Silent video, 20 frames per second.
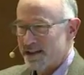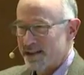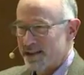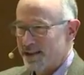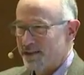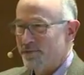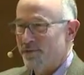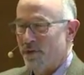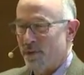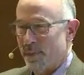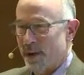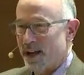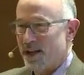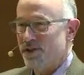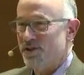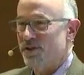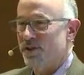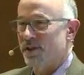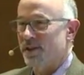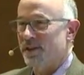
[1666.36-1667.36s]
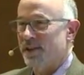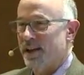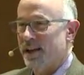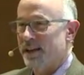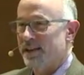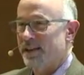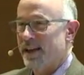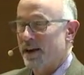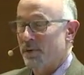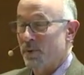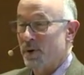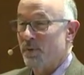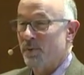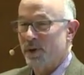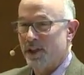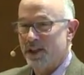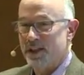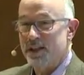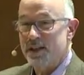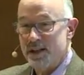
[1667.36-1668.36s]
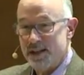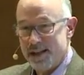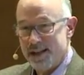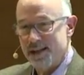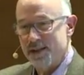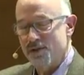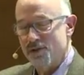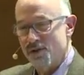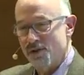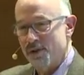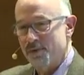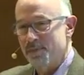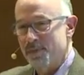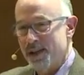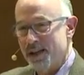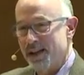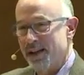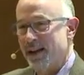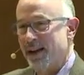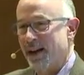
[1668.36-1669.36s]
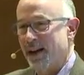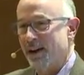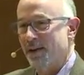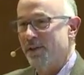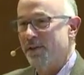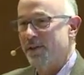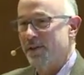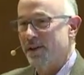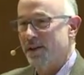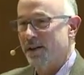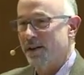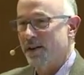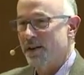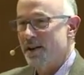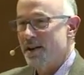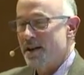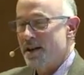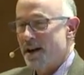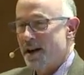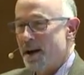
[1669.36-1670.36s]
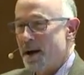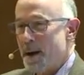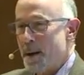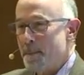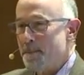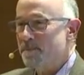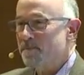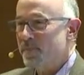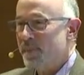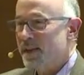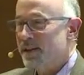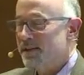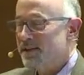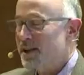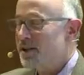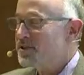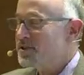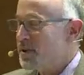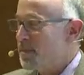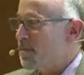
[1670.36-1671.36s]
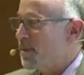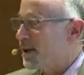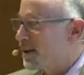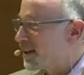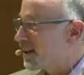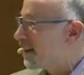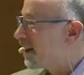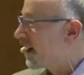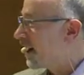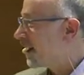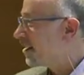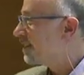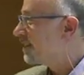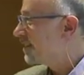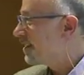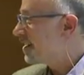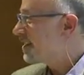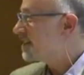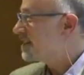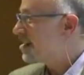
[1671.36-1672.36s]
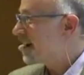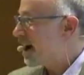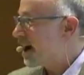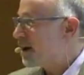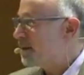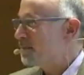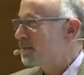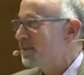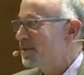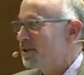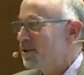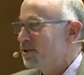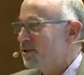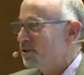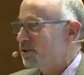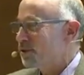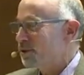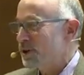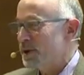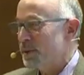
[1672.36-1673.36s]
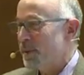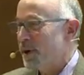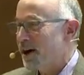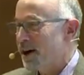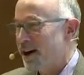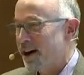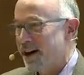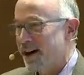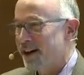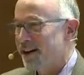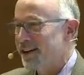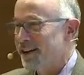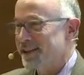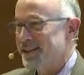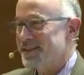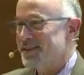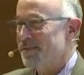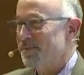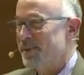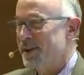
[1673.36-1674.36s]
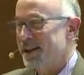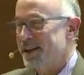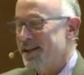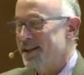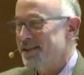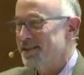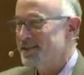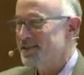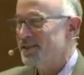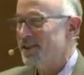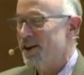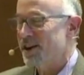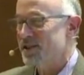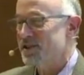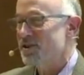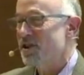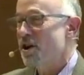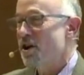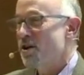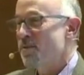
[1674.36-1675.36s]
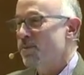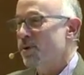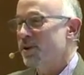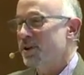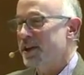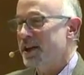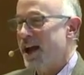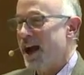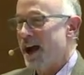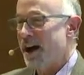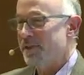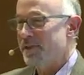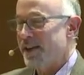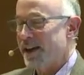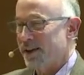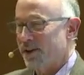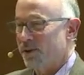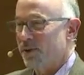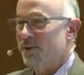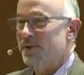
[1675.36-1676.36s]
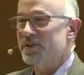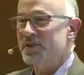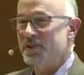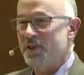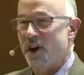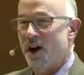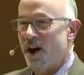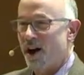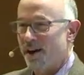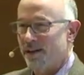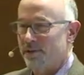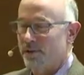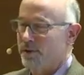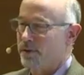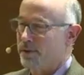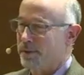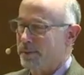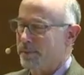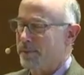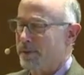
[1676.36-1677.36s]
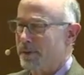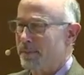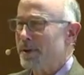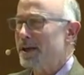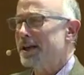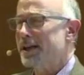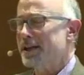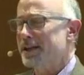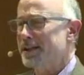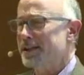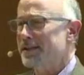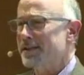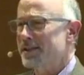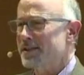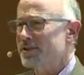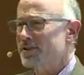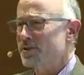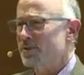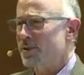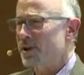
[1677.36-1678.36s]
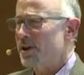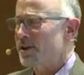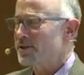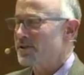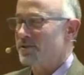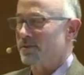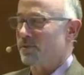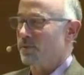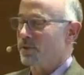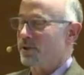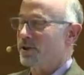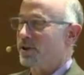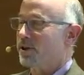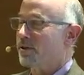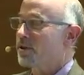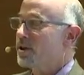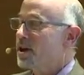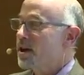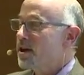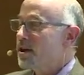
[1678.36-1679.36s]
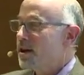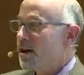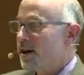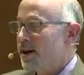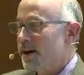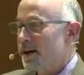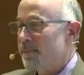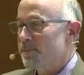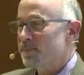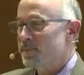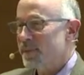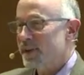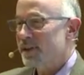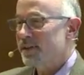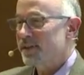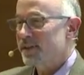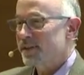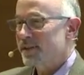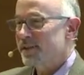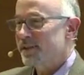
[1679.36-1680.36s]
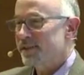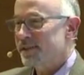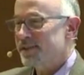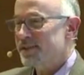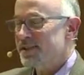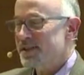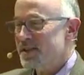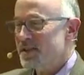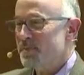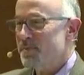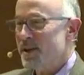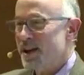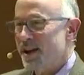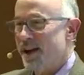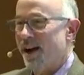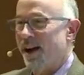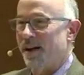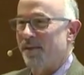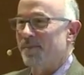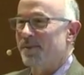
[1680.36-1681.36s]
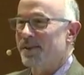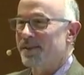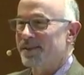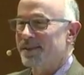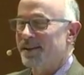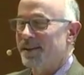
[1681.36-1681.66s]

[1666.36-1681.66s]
information, and that we really need good media out there. Um, tell somebody that. Next time you're in a bar and somebody starts pulling out that old saw, the media did this to us, and you know, um, just speak up